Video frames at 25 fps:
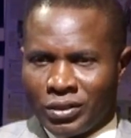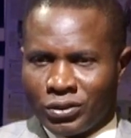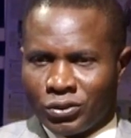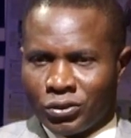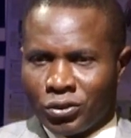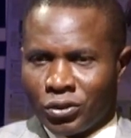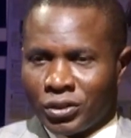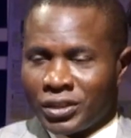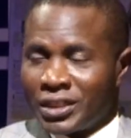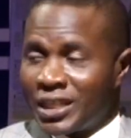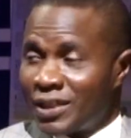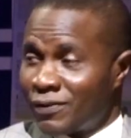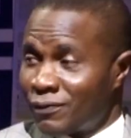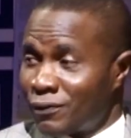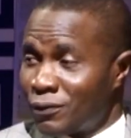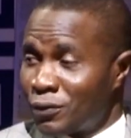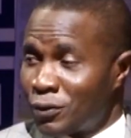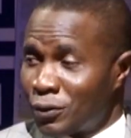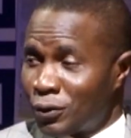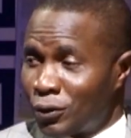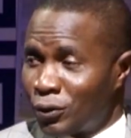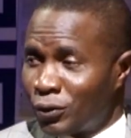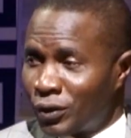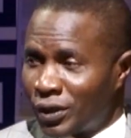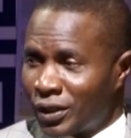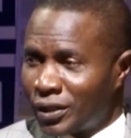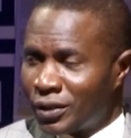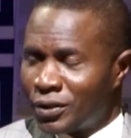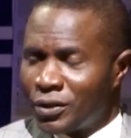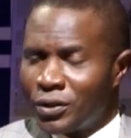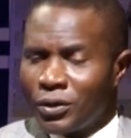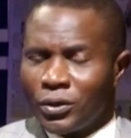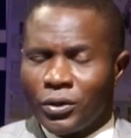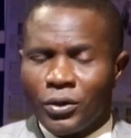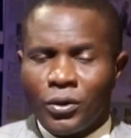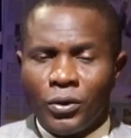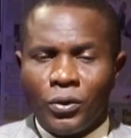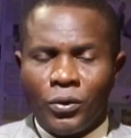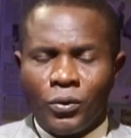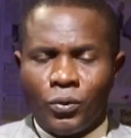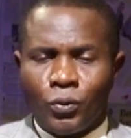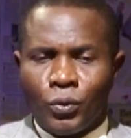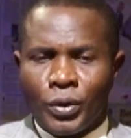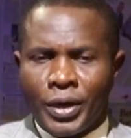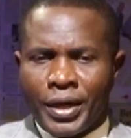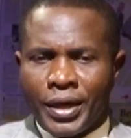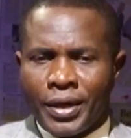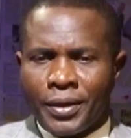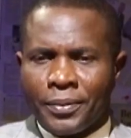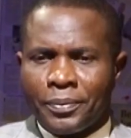successful cloning,
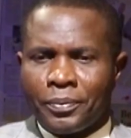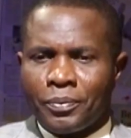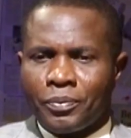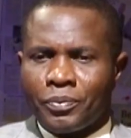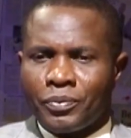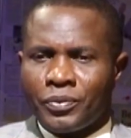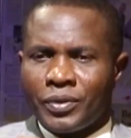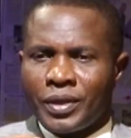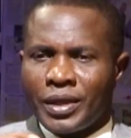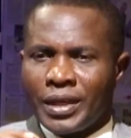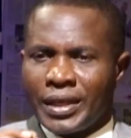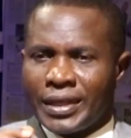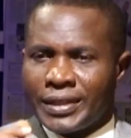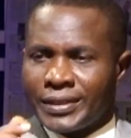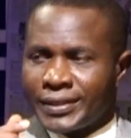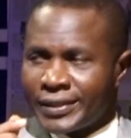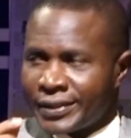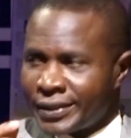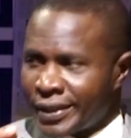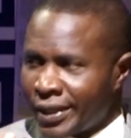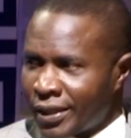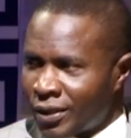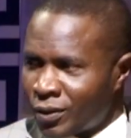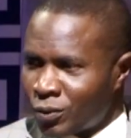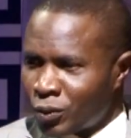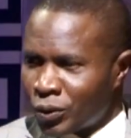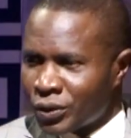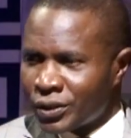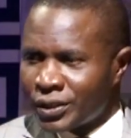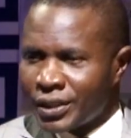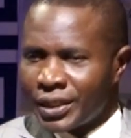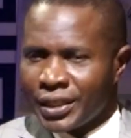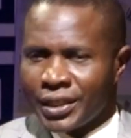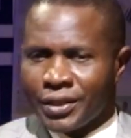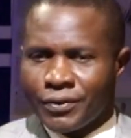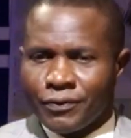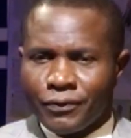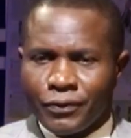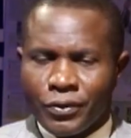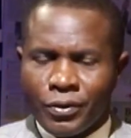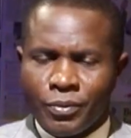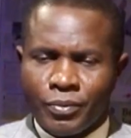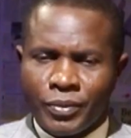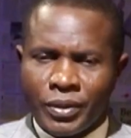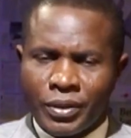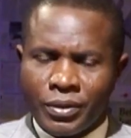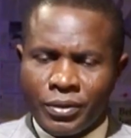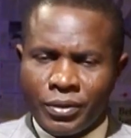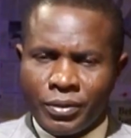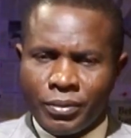where a cell was taken
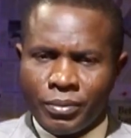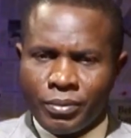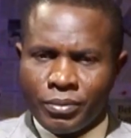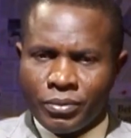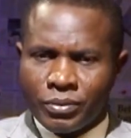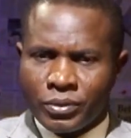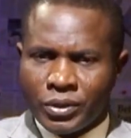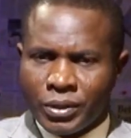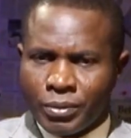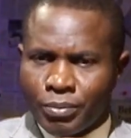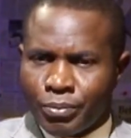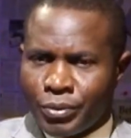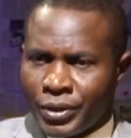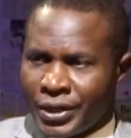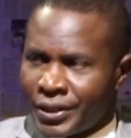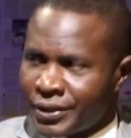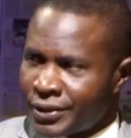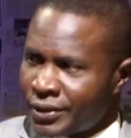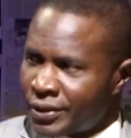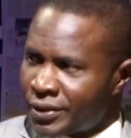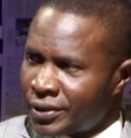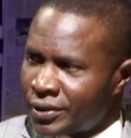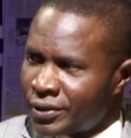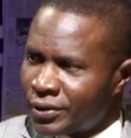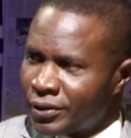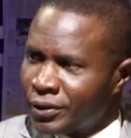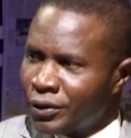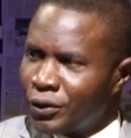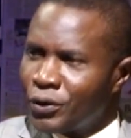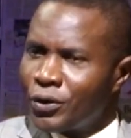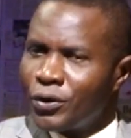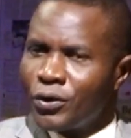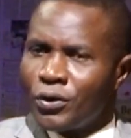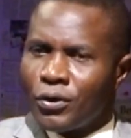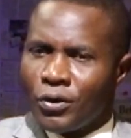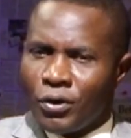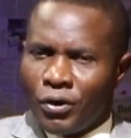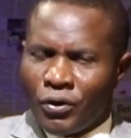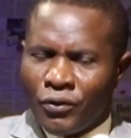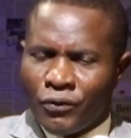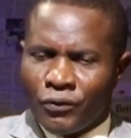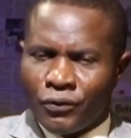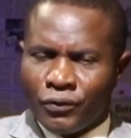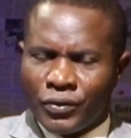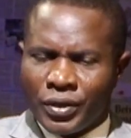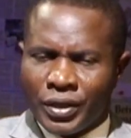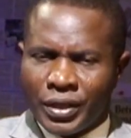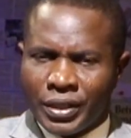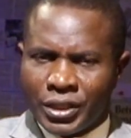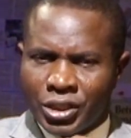from the breasts
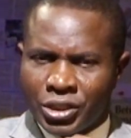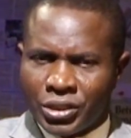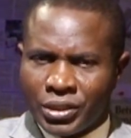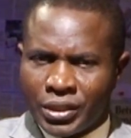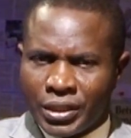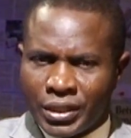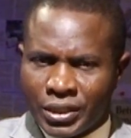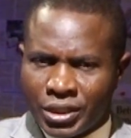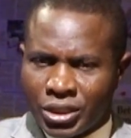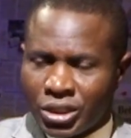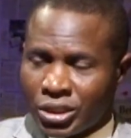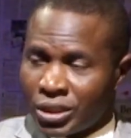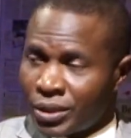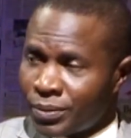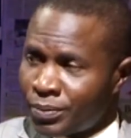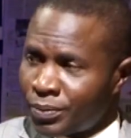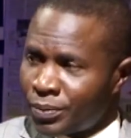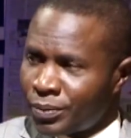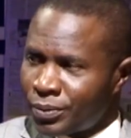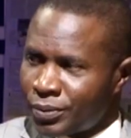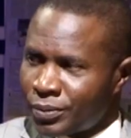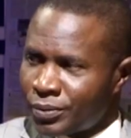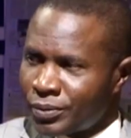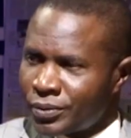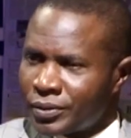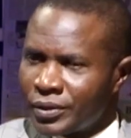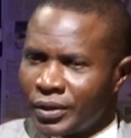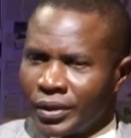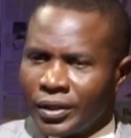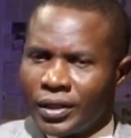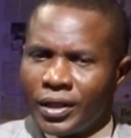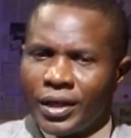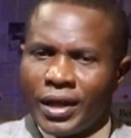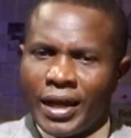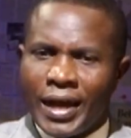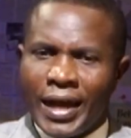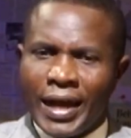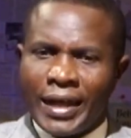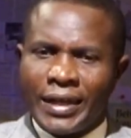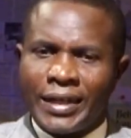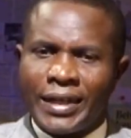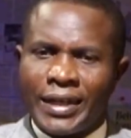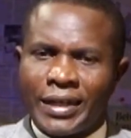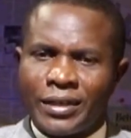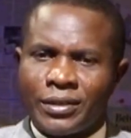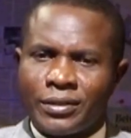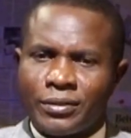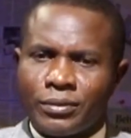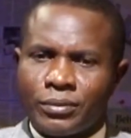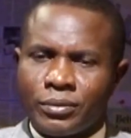of a sheep and
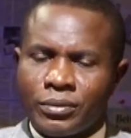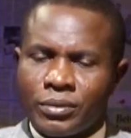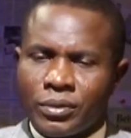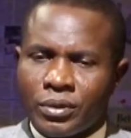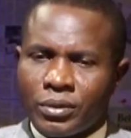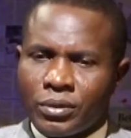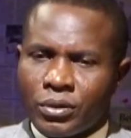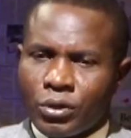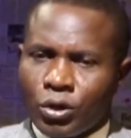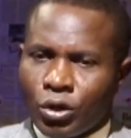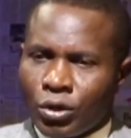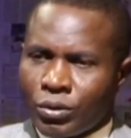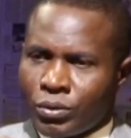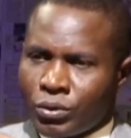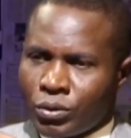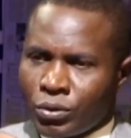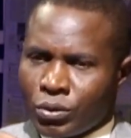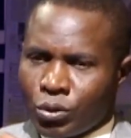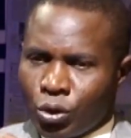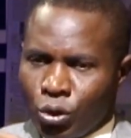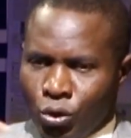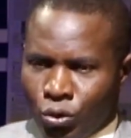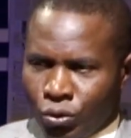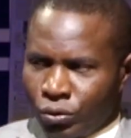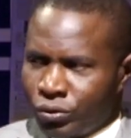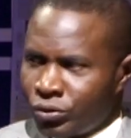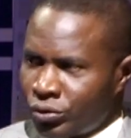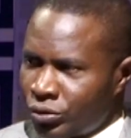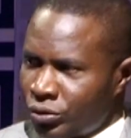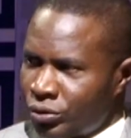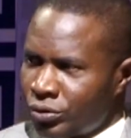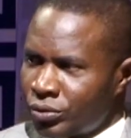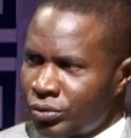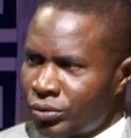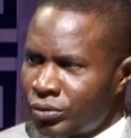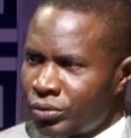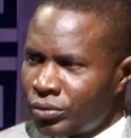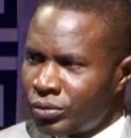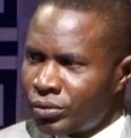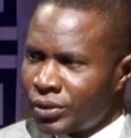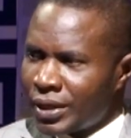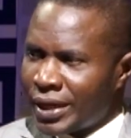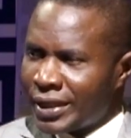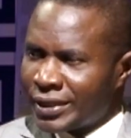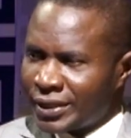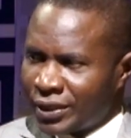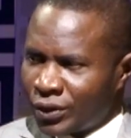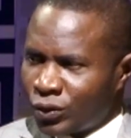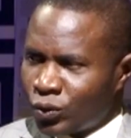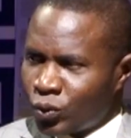then cloned,
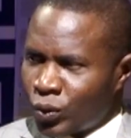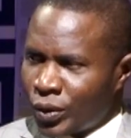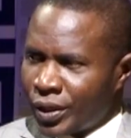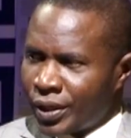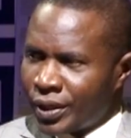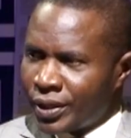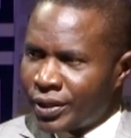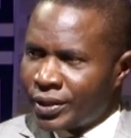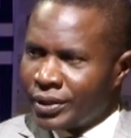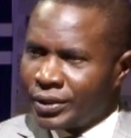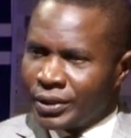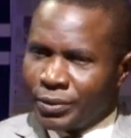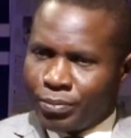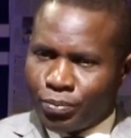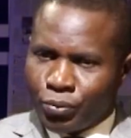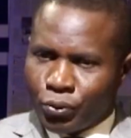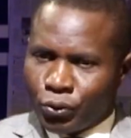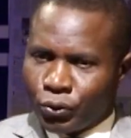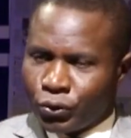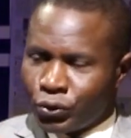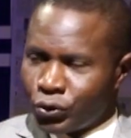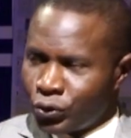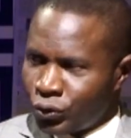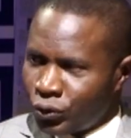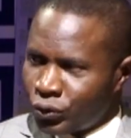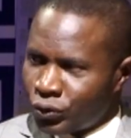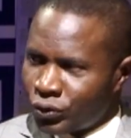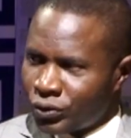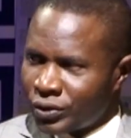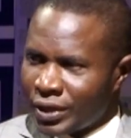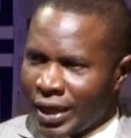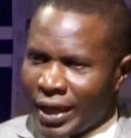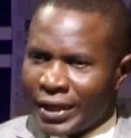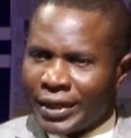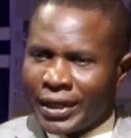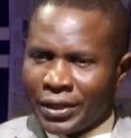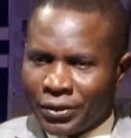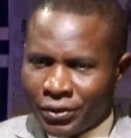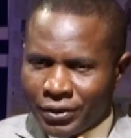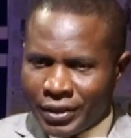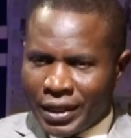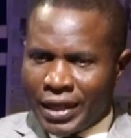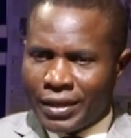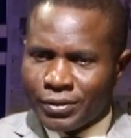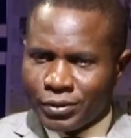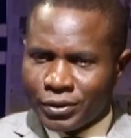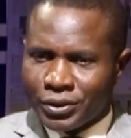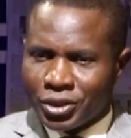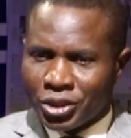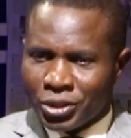as it were, reproduced, and
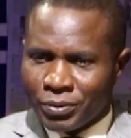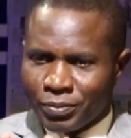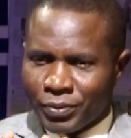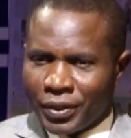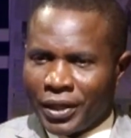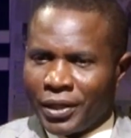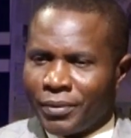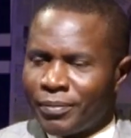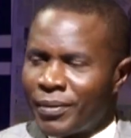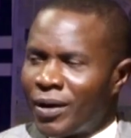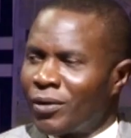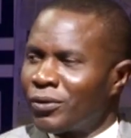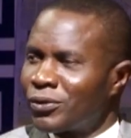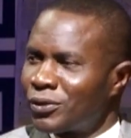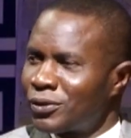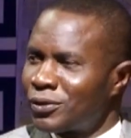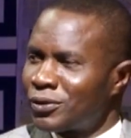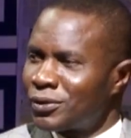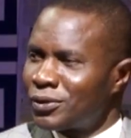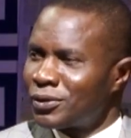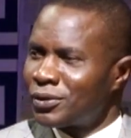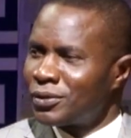another sheep came out.